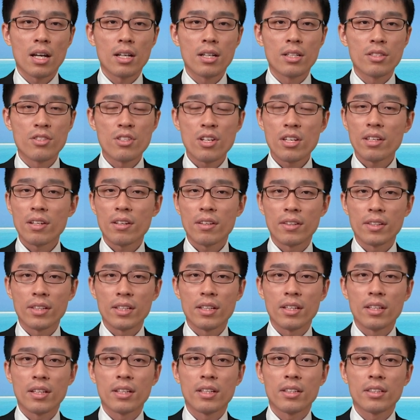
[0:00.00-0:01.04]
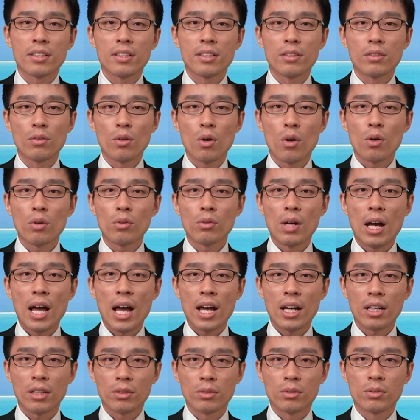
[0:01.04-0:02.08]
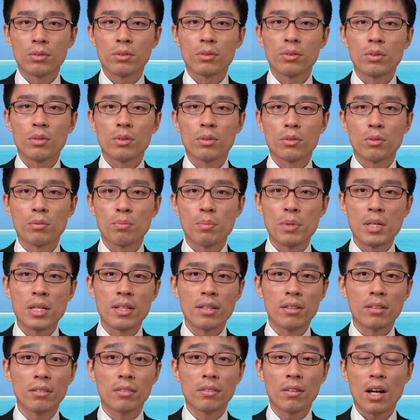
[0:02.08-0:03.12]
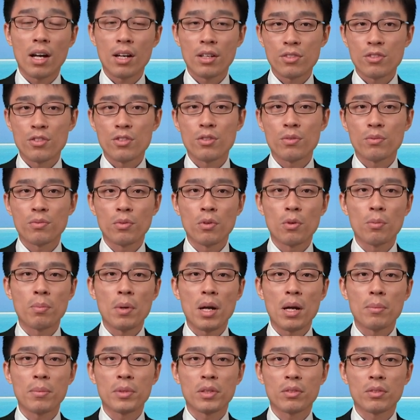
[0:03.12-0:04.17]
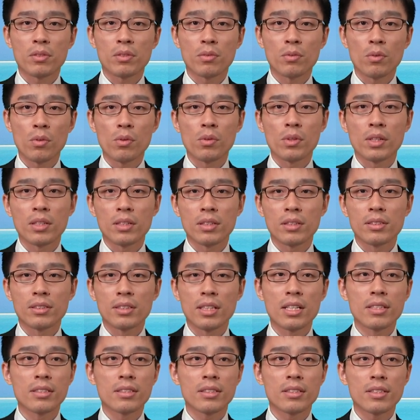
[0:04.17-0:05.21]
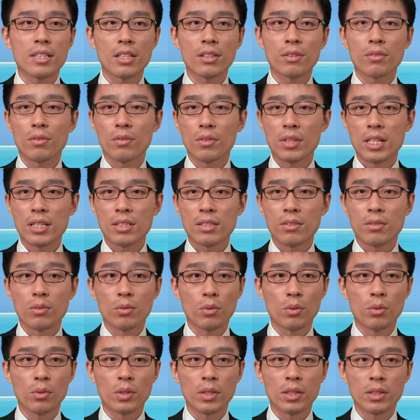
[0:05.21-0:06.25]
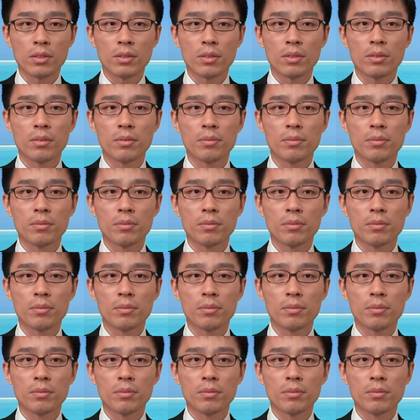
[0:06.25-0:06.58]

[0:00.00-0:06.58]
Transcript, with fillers: Uh, generally, the roll angle would be larger for parametric rolling than synchronous rolling.